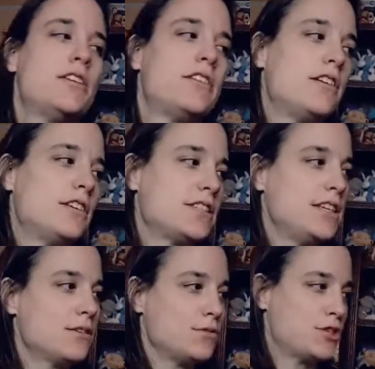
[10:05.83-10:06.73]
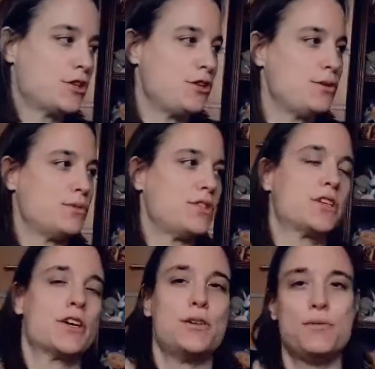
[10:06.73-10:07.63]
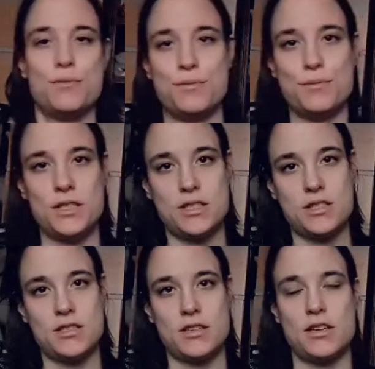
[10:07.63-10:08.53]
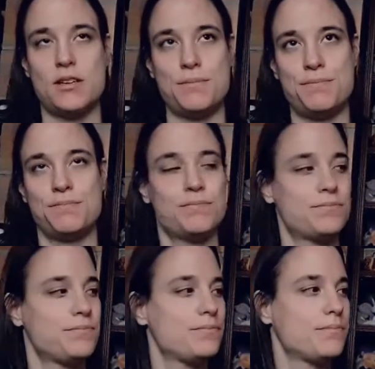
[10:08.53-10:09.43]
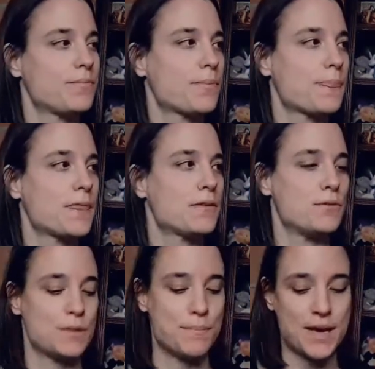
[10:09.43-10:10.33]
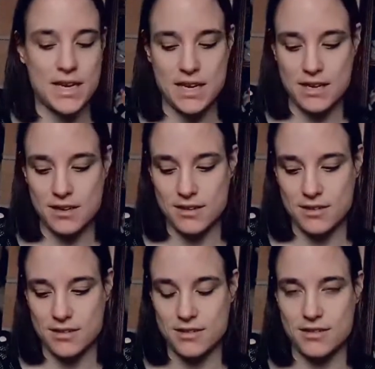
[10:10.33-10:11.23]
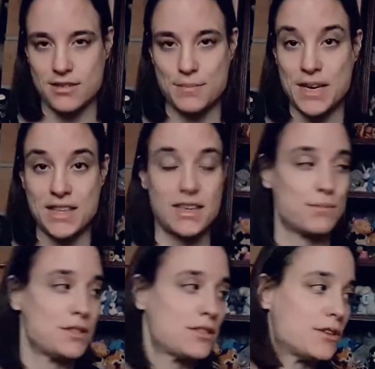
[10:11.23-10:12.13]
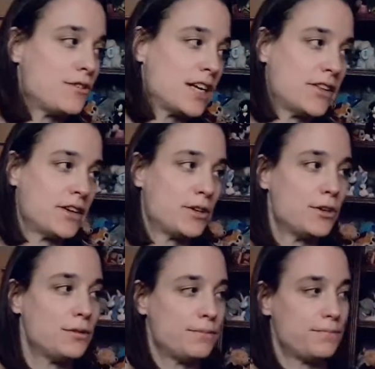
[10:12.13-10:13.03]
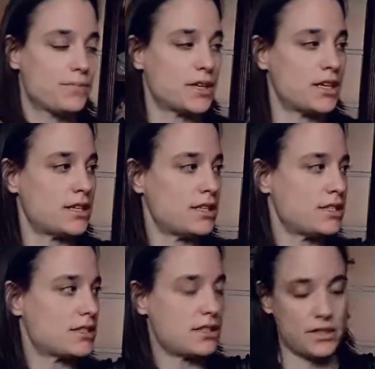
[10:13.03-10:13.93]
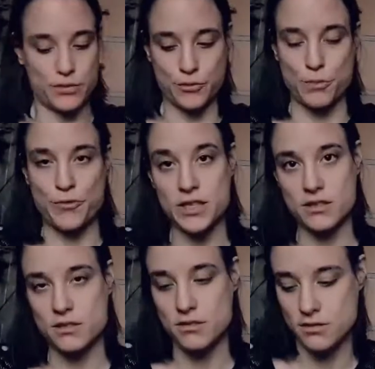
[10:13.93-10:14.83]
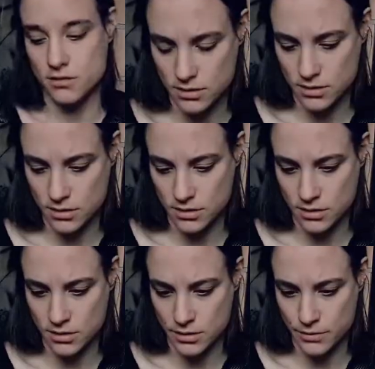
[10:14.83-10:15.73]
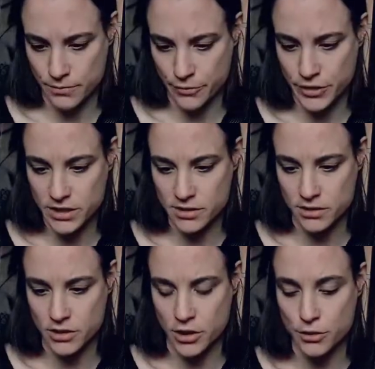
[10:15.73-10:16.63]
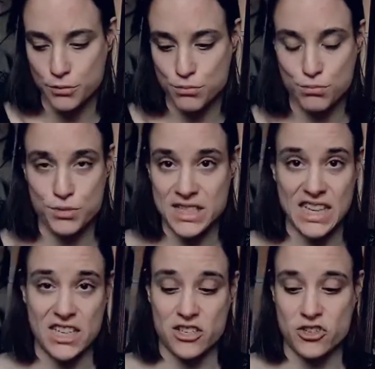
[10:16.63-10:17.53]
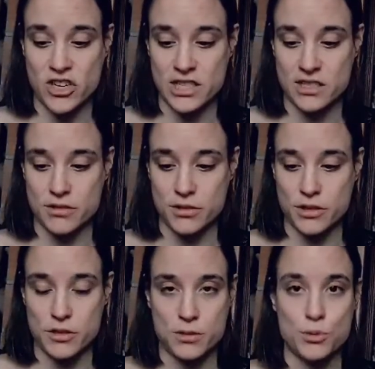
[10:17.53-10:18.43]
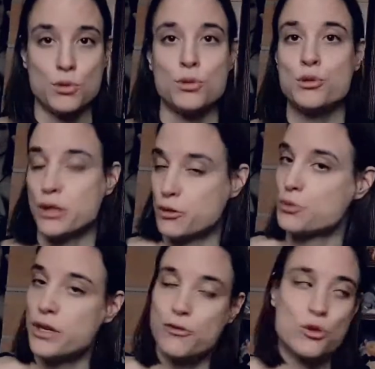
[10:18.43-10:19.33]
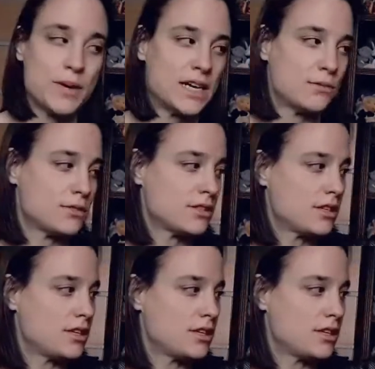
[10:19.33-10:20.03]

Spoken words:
The last thing I want to show you was the coat, which it was the main thing. I'm just so glad that I got, and it is from Fixon. It's a Fixon coat slash dress, size small, £24.